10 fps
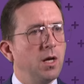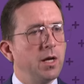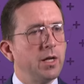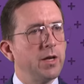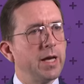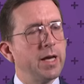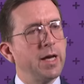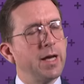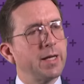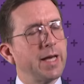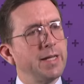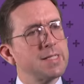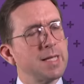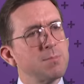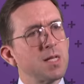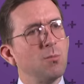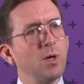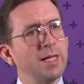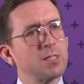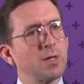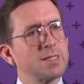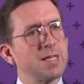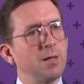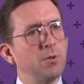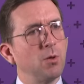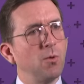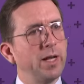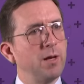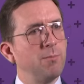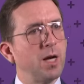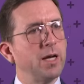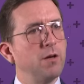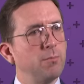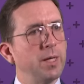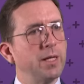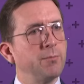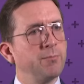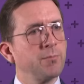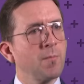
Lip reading: You know, again, he seems unwilling to accept that William might have been